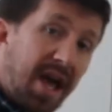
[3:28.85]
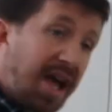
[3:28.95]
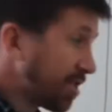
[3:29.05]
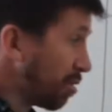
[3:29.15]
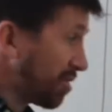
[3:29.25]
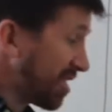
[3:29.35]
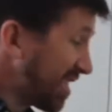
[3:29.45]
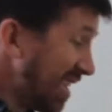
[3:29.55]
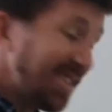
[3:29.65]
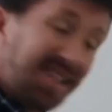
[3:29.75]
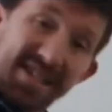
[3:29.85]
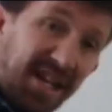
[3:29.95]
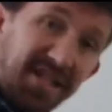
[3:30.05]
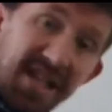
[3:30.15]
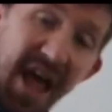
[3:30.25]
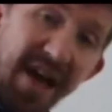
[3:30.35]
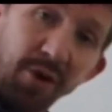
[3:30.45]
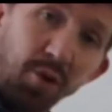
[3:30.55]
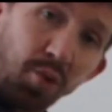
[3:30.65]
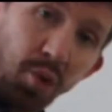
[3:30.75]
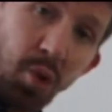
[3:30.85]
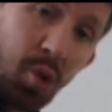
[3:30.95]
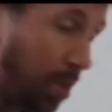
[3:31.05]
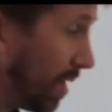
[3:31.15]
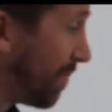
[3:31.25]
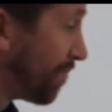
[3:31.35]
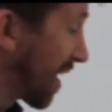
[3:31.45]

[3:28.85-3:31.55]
And so, since it doesn't have a rule